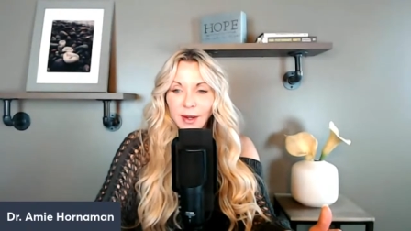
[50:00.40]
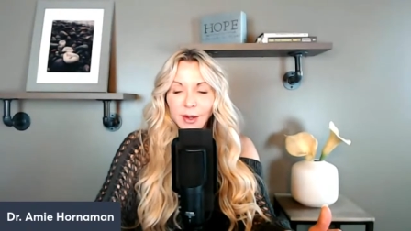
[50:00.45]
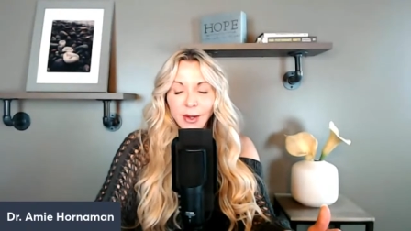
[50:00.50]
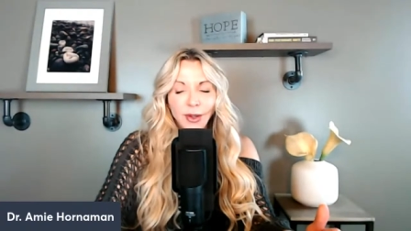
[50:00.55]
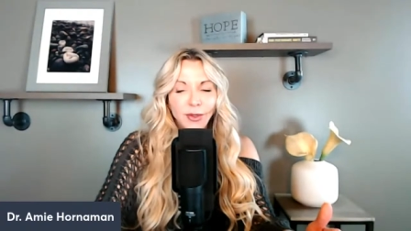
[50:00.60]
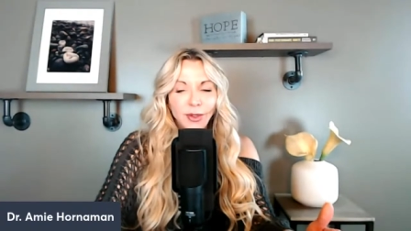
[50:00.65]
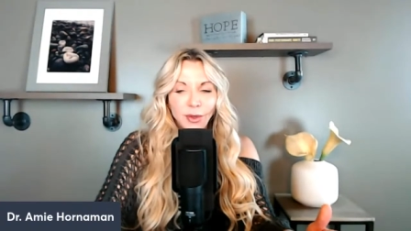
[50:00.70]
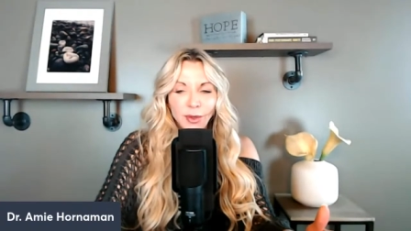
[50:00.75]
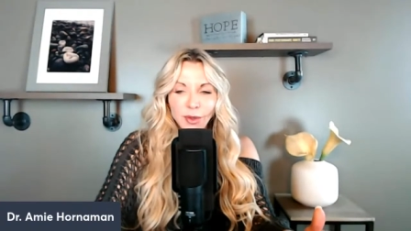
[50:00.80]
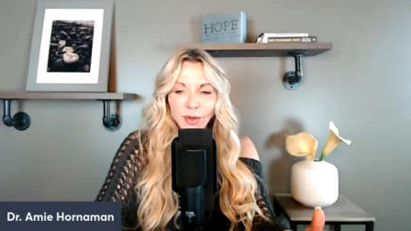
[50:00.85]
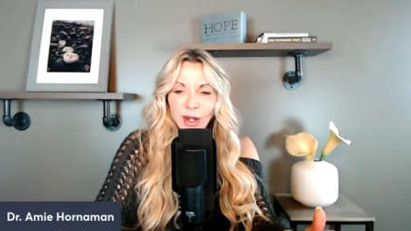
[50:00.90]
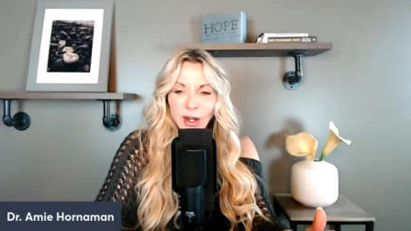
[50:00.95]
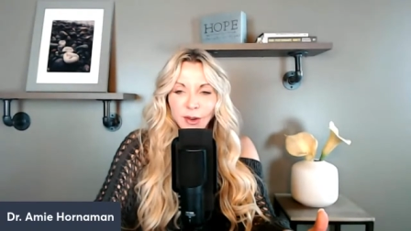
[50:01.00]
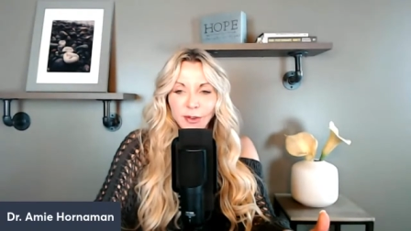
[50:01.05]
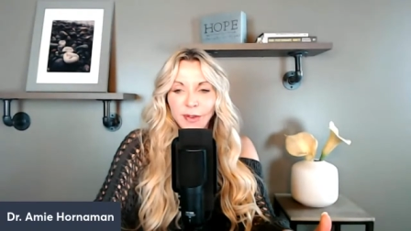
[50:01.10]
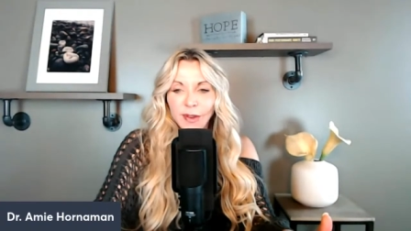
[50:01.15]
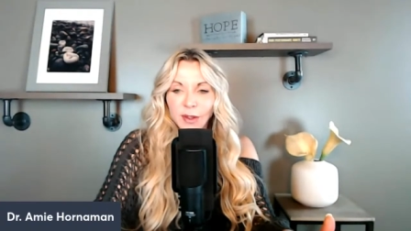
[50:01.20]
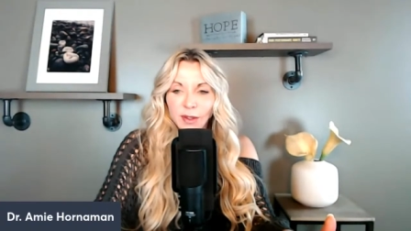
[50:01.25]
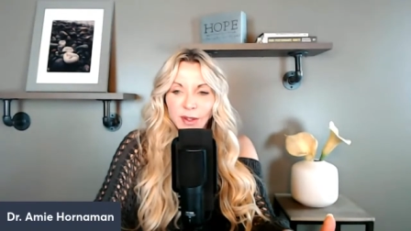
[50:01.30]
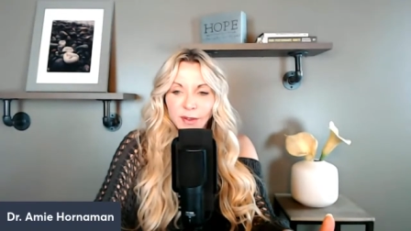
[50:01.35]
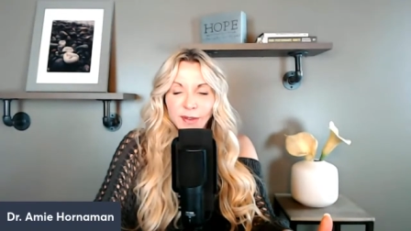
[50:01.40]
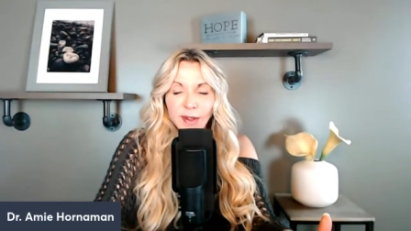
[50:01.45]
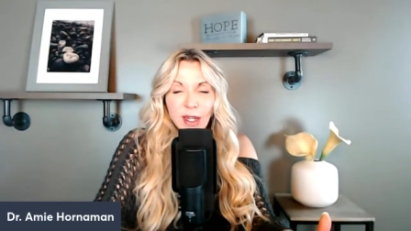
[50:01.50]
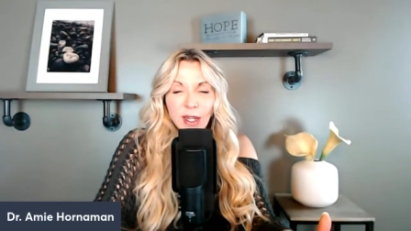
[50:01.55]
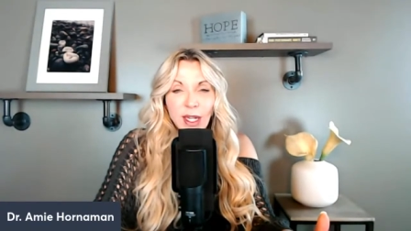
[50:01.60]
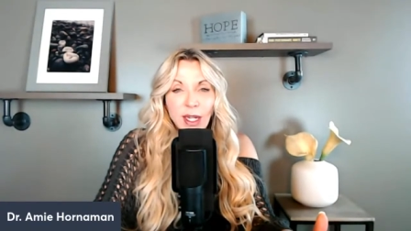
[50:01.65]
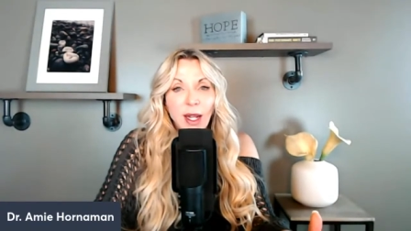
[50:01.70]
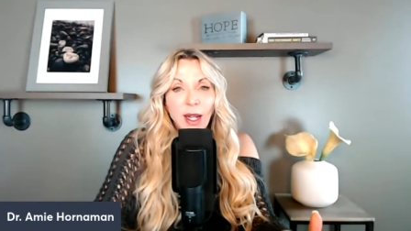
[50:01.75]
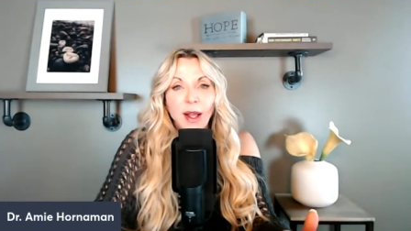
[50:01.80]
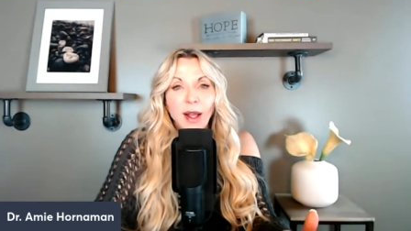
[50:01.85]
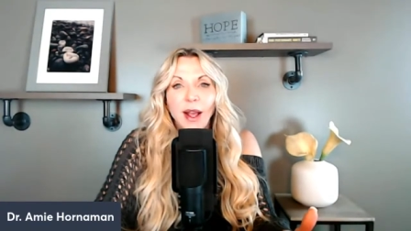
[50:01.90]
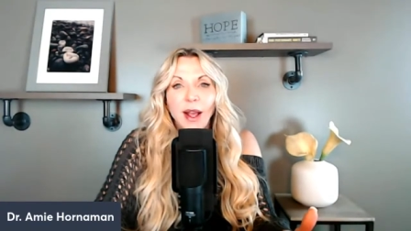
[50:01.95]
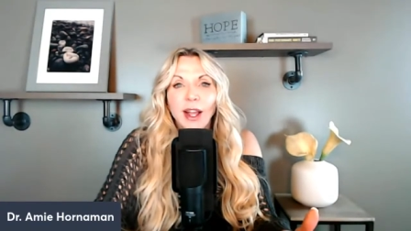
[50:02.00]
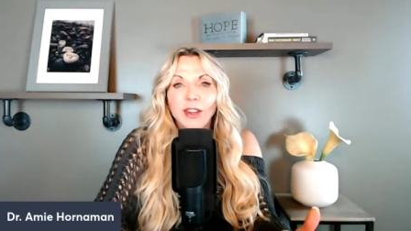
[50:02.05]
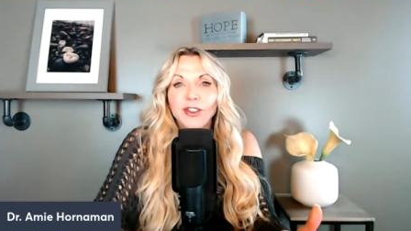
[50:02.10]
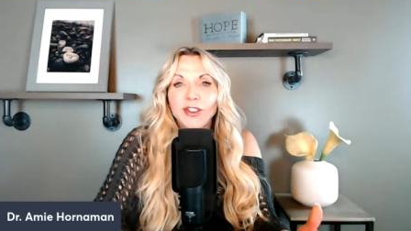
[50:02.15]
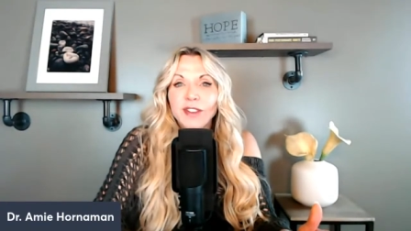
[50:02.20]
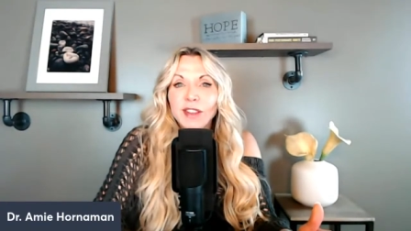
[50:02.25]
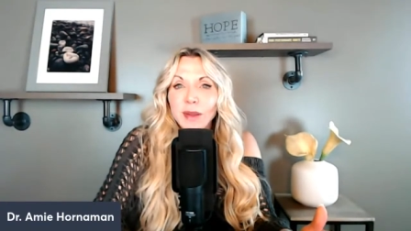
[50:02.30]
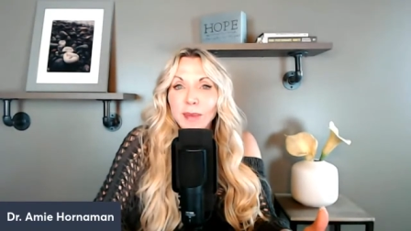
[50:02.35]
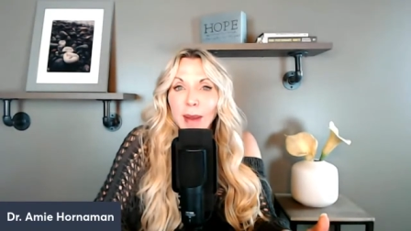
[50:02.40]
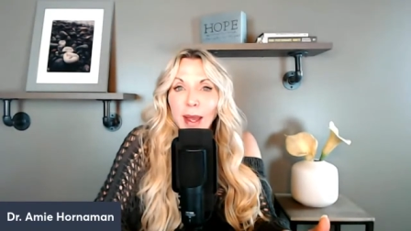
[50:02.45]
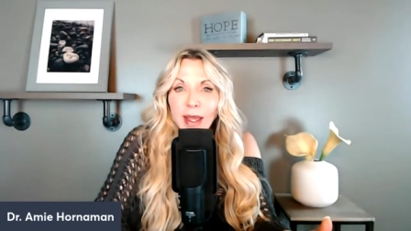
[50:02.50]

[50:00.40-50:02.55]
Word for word: Girl, don't you dare feel defeated. I just did